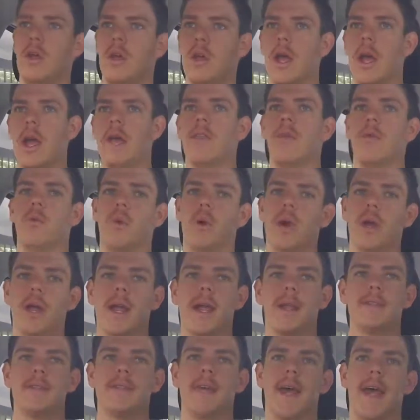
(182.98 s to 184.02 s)
and the
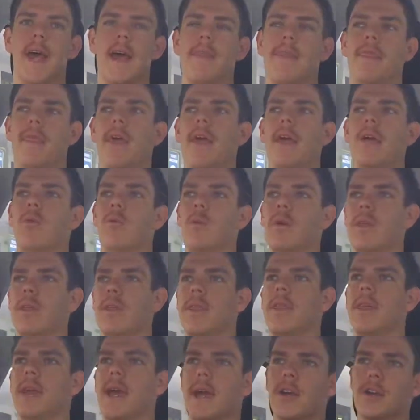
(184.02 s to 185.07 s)
workouts I had there with
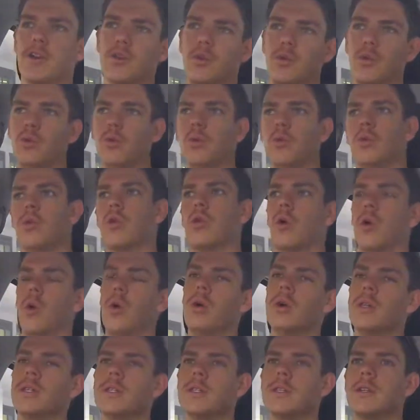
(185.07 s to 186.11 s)
the actual
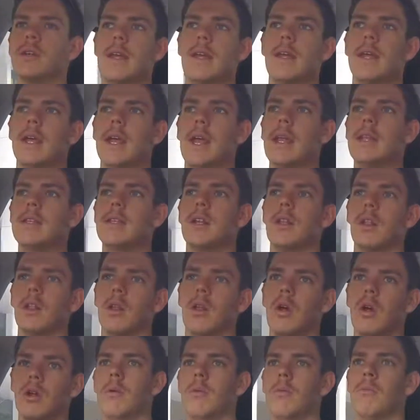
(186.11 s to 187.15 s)
course, it's a
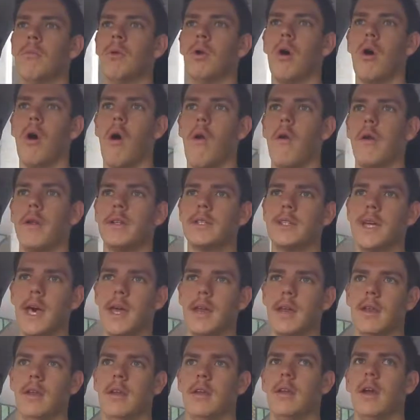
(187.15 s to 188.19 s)
lot more
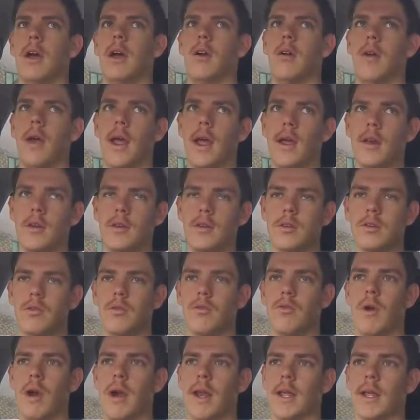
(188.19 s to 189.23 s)
orientated around
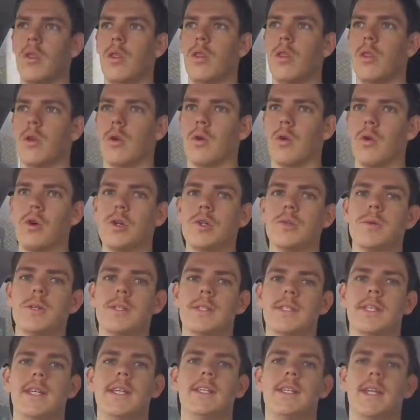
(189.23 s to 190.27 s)
running. The course was
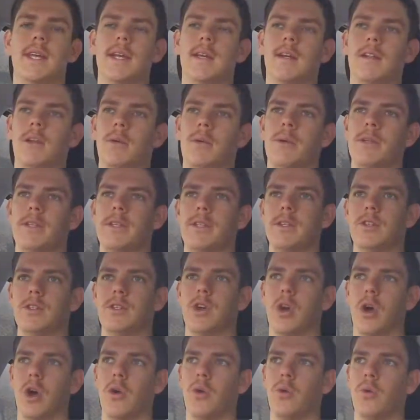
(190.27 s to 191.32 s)
16 kilometers in
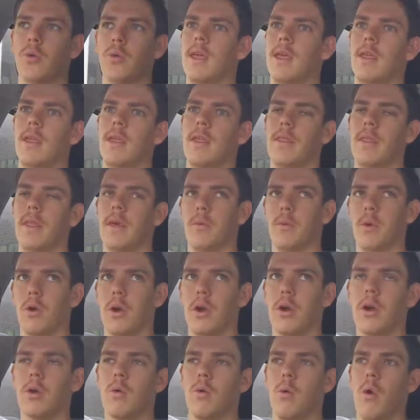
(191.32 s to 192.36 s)
total. There
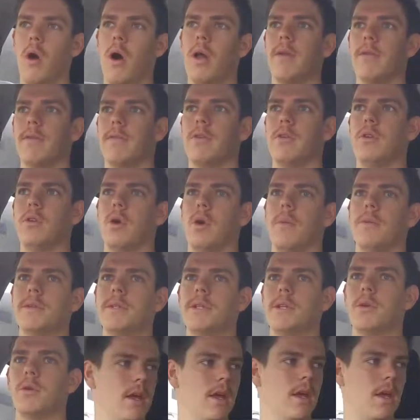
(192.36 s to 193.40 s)
were quite a few
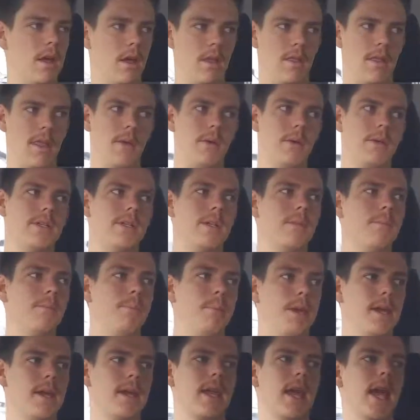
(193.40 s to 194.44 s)
obstacles. There were some
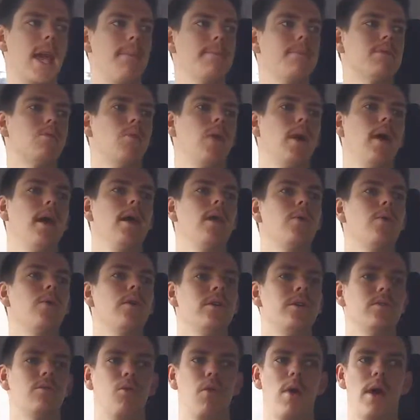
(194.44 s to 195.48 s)
big gaps where you were
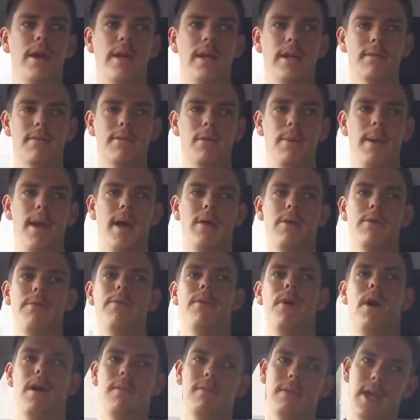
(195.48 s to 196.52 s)
just running for about
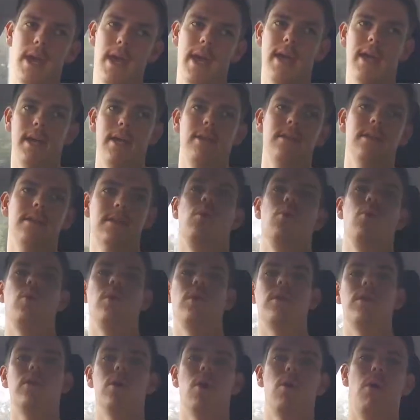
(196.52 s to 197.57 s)
5Ks
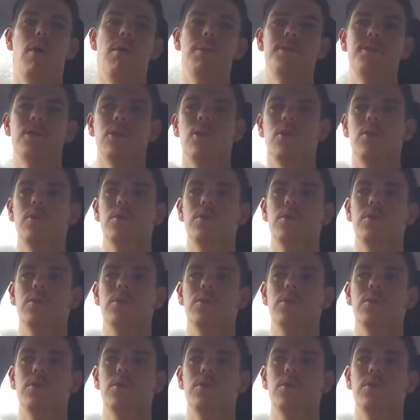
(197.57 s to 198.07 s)
with no obstacles.